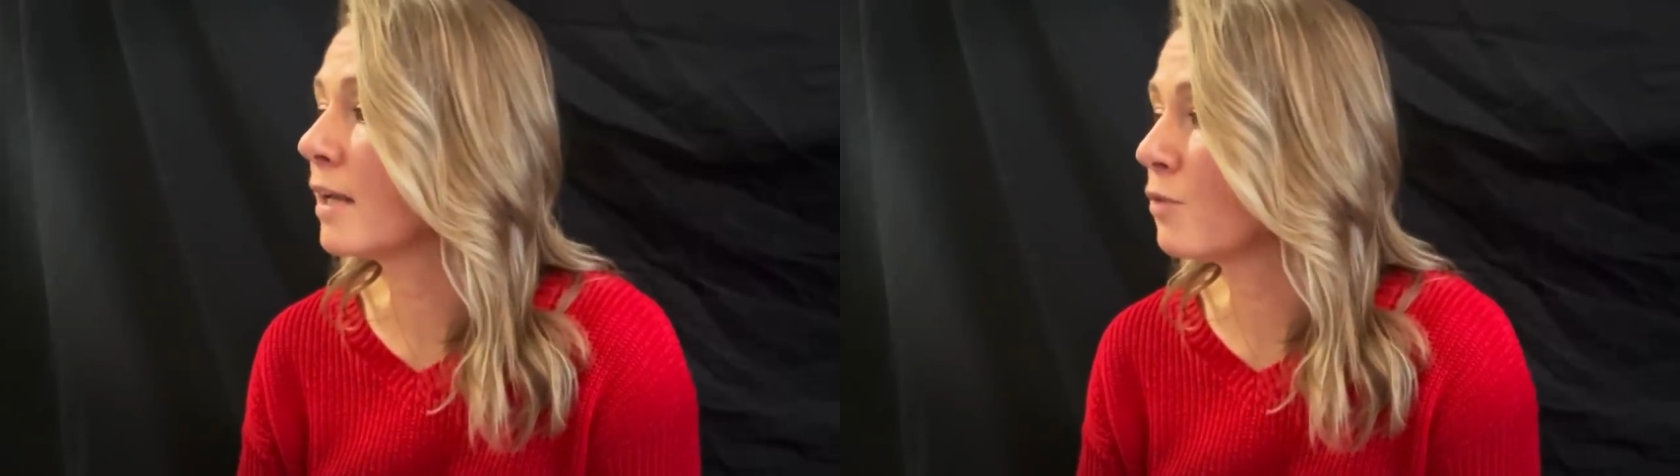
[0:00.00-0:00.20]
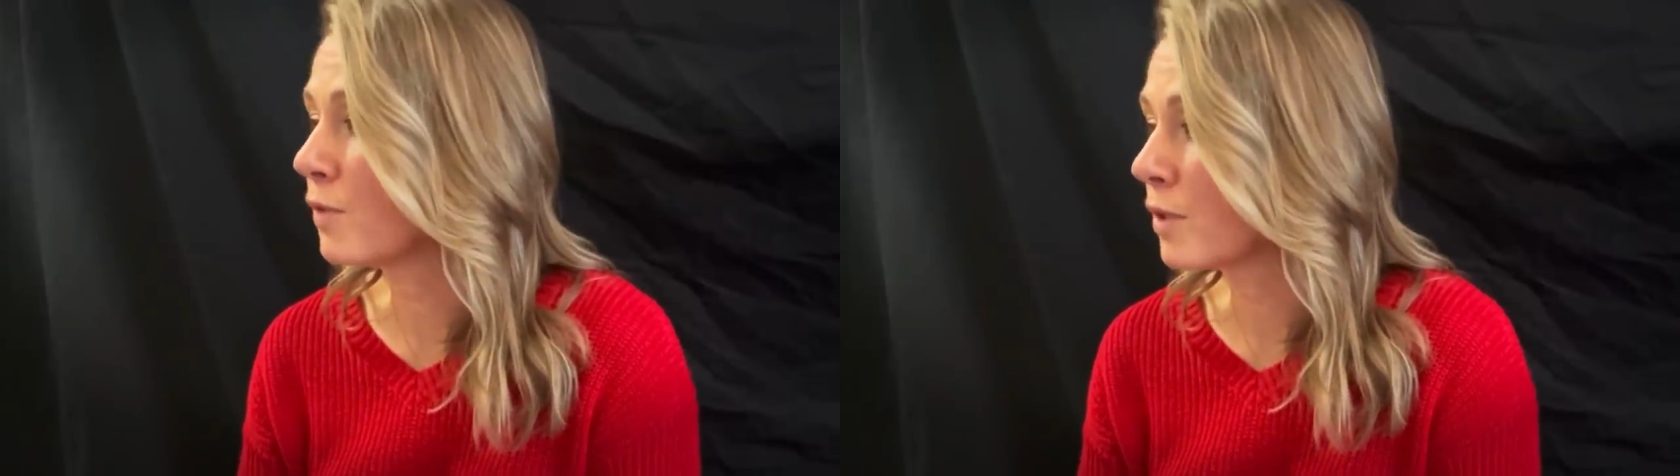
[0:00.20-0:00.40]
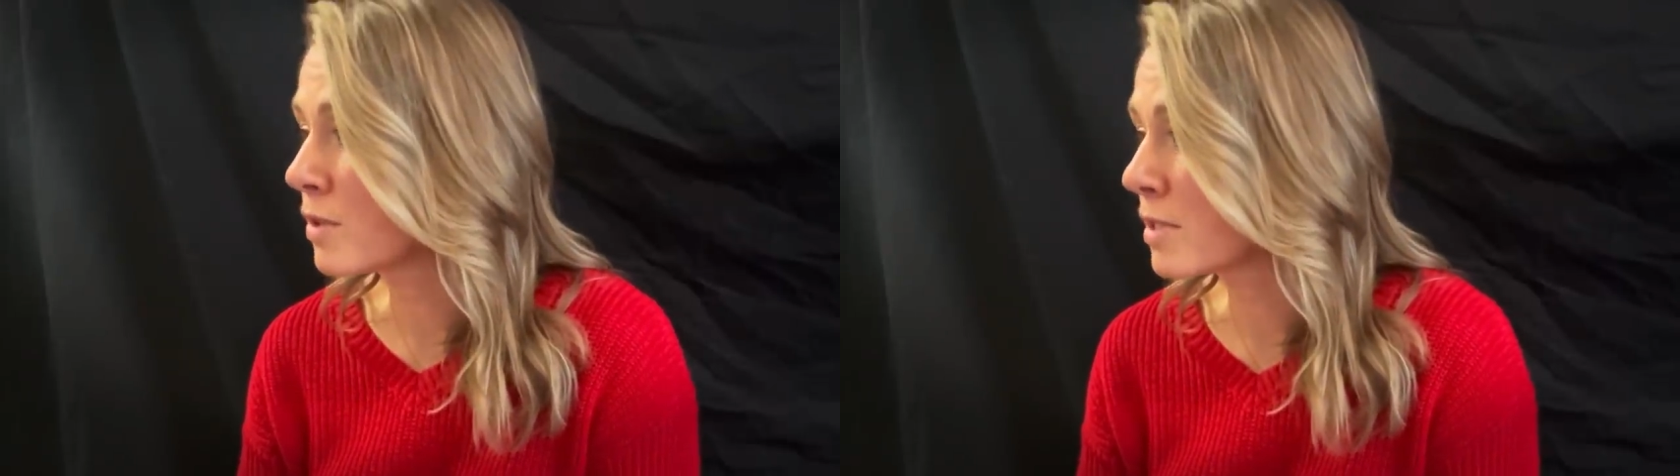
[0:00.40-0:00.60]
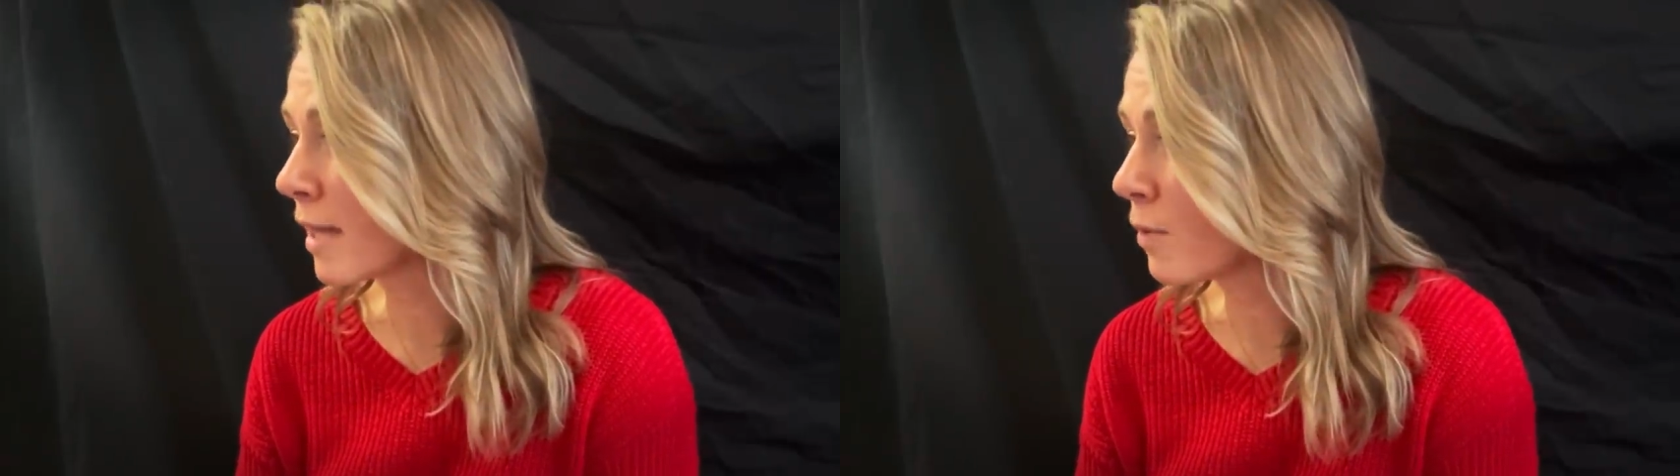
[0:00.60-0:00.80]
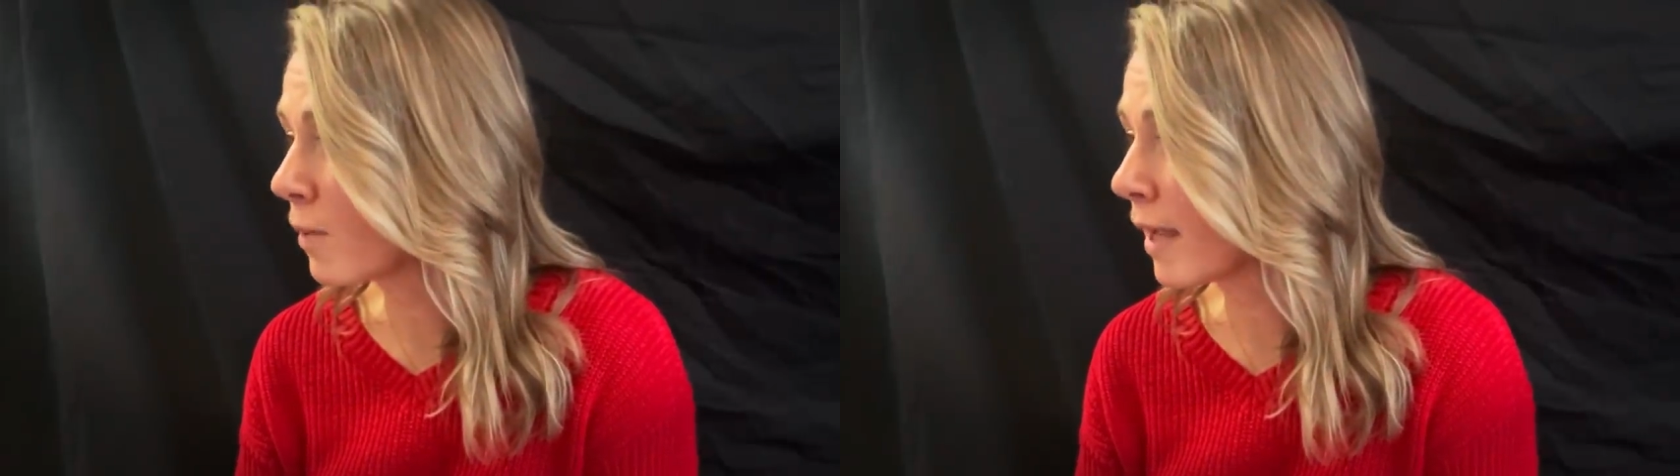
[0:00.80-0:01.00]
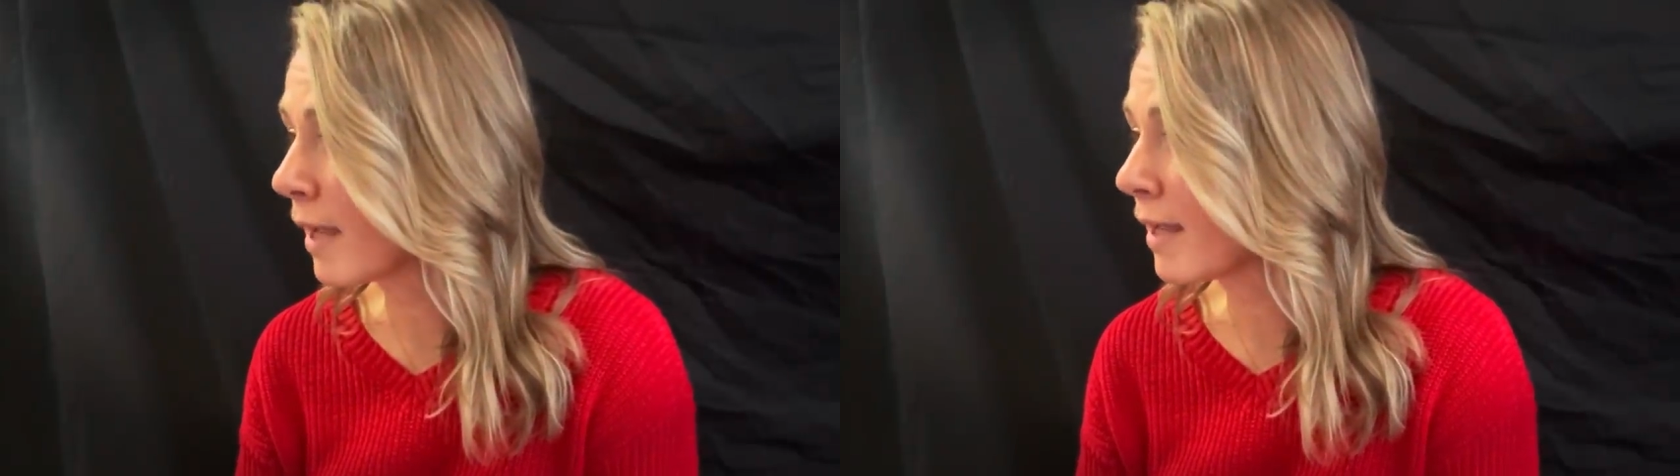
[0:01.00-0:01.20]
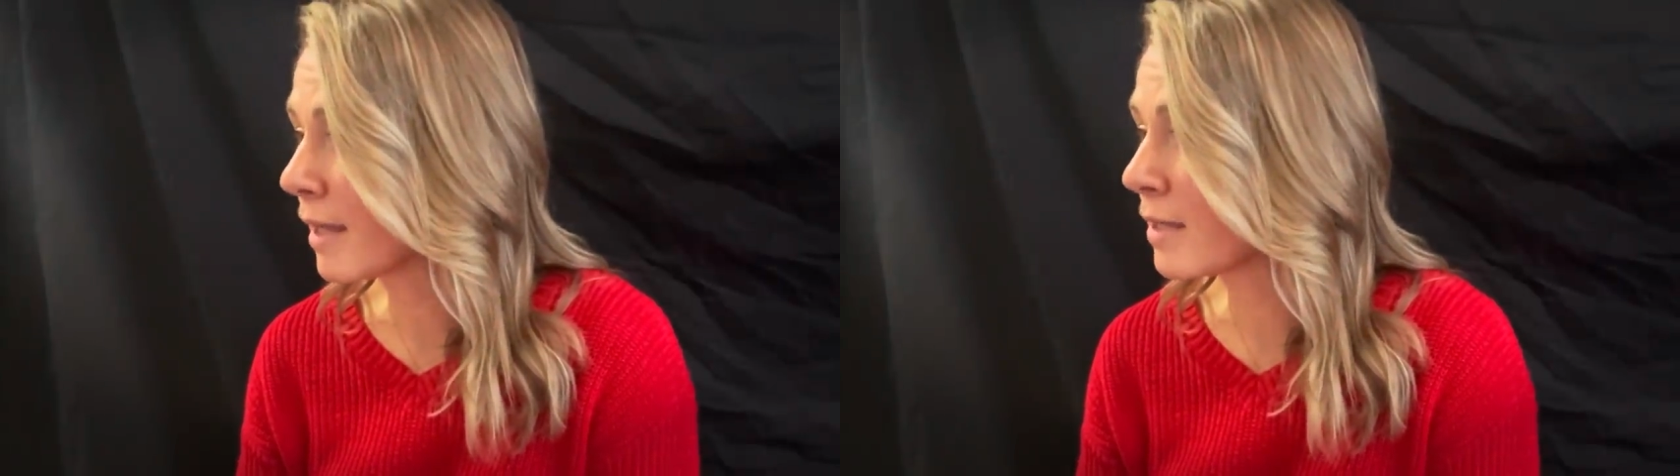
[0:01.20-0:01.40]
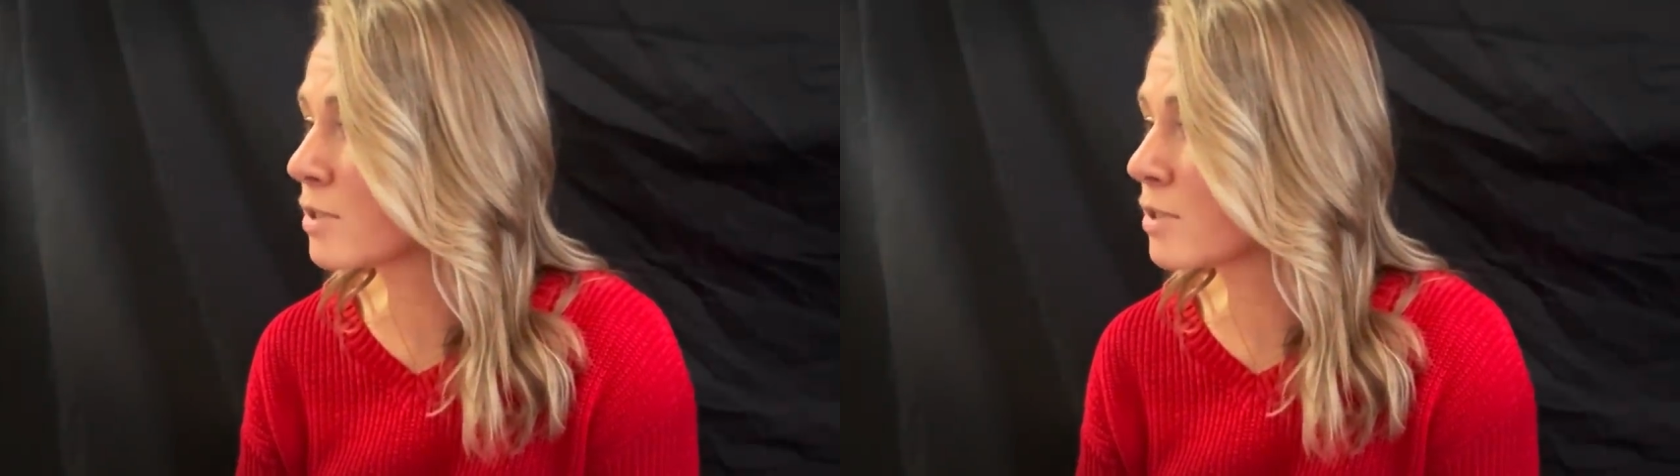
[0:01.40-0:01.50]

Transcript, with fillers: he feels that way